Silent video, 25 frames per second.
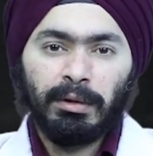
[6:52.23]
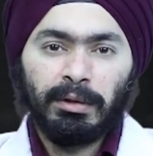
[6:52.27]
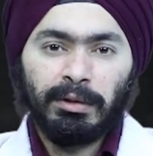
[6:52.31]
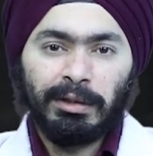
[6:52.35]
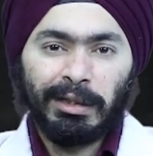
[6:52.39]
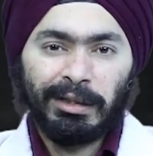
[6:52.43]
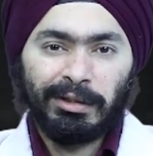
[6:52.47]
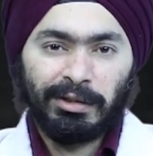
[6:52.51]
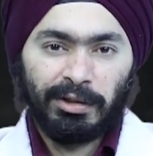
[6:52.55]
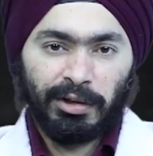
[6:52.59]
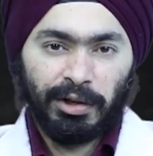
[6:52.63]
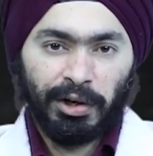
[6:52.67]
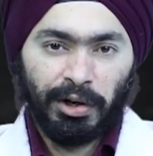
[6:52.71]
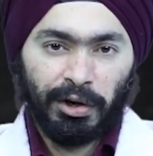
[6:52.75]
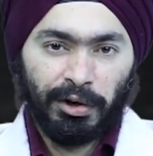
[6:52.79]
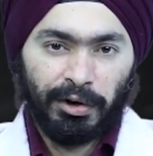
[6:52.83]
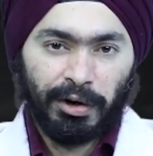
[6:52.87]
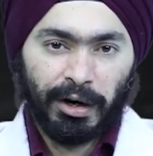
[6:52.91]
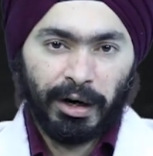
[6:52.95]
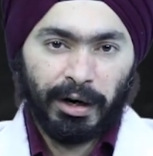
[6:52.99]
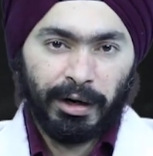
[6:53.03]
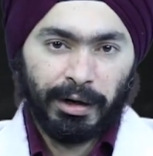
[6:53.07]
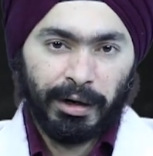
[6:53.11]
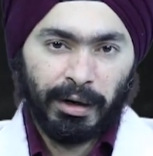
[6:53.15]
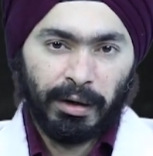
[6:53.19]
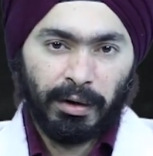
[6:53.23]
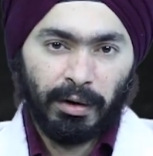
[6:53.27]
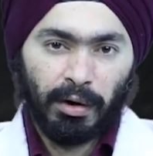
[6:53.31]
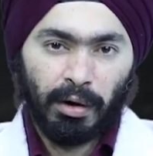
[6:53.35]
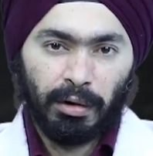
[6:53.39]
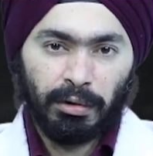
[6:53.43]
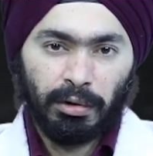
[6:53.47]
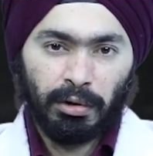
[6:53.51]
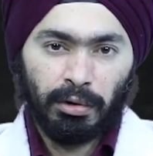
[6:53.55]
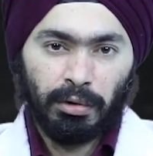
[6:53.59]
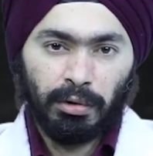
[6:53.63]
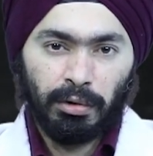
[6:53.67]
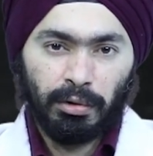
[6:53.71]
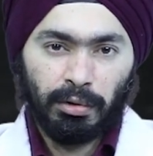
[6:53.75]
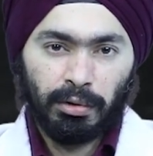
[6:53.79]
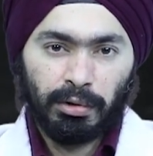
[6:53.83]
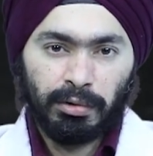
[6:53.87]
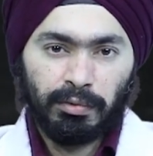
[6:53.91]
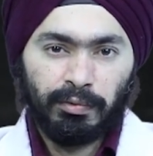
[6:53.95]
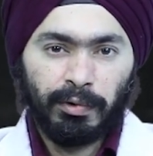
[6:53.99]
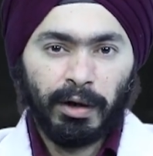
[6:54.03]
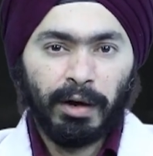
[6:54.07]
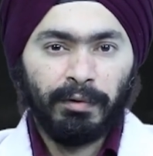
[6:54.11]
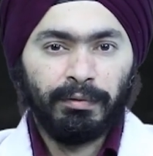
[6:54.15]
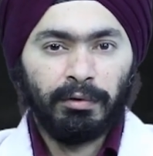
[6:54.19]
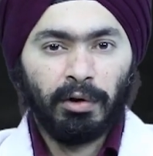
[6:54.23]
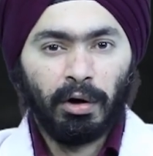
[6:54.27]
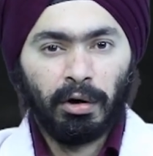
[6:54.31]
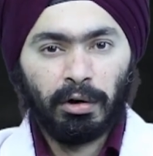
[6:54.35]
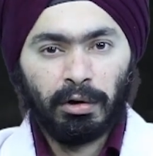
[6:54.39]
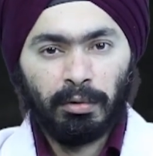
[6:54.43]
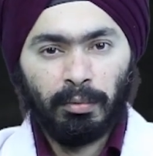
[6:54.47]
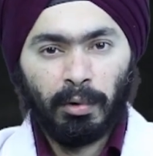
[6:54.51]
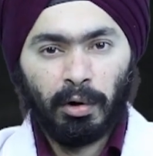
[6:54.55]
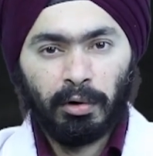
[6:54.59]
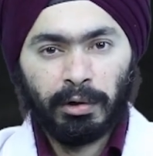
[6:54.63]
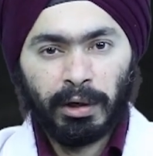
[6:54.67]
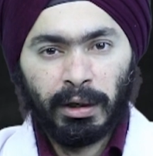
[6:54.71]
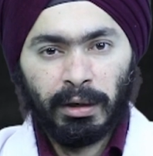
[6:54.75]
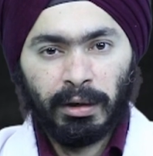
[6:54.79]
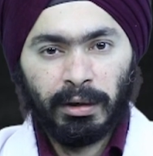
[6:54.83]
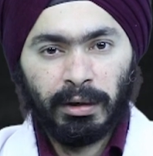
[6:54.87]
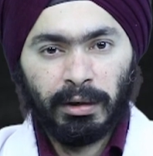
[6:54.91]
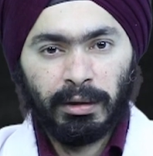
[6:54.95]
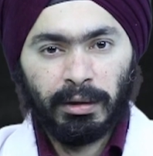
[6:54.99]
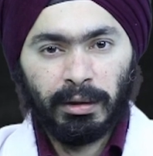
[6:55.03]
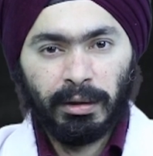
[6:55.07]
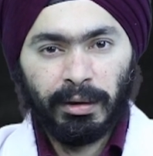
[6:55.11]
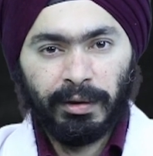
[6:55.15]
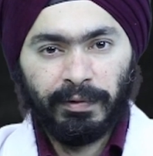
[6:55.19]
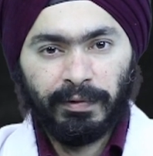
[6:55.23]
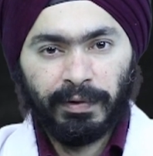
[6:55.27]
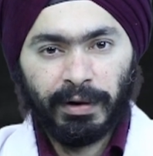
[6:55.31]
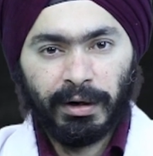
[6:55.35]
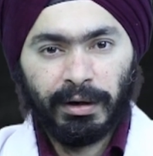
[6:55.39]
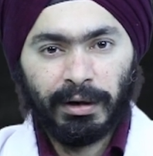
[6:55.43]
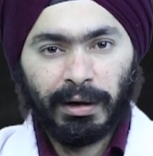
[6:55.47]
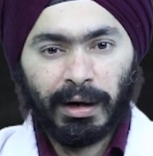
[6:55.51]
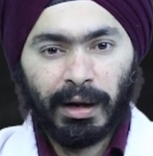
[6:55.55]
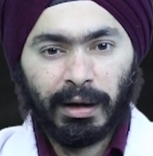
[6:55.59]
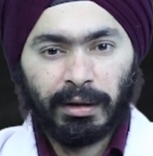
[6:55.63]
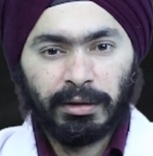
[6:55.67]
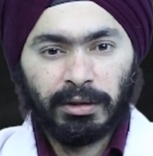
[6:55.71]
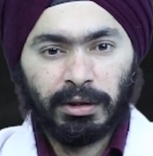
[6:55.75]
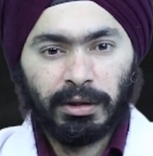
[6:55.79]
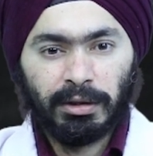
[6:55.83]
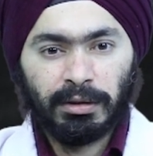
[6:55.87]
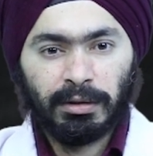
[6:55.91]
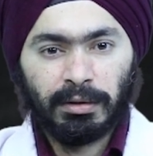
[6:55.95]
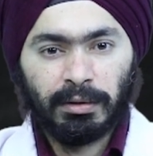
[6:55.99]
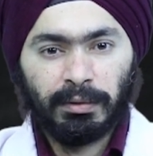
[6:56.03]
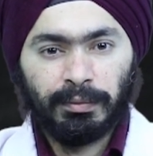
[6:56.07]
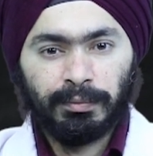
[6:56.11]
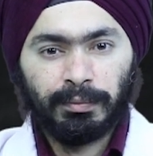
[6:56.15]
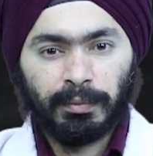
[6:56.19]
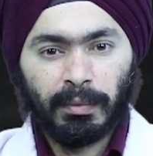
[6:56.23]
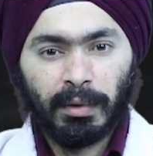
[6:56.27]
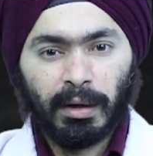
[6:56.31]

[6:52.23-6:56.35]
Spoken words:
just reiterating on those we have talked about in different lectures.